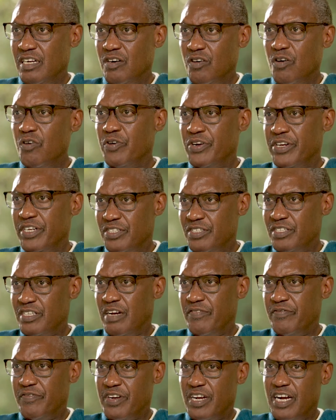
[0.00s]
oldest
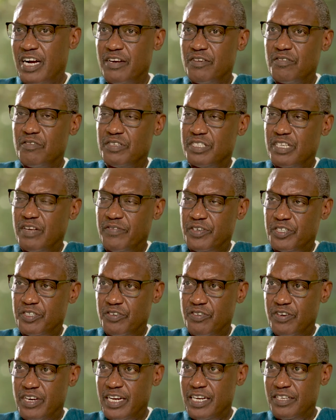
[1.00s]
African
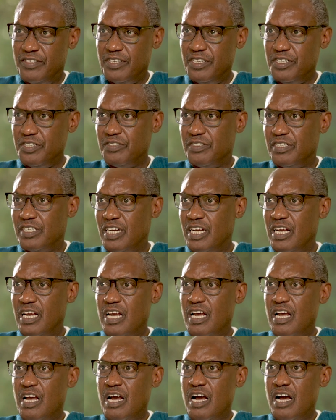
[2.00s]
conservation organization.
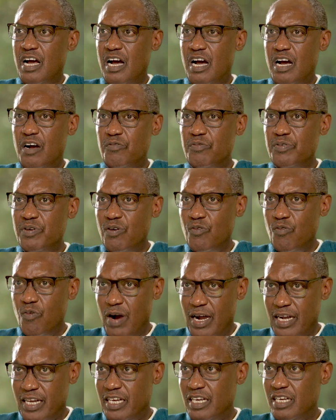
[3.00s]
We are
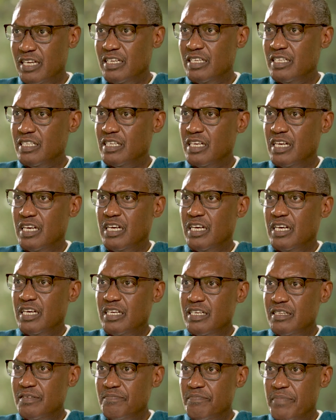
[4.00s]
working
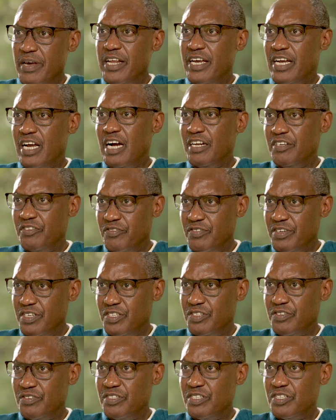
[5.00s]
in many
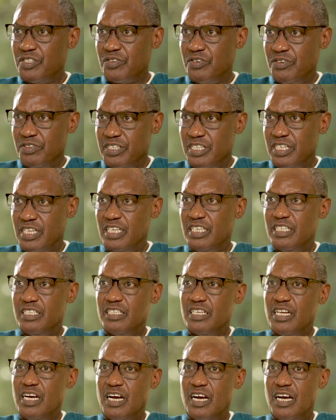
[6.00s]
countries on this continent,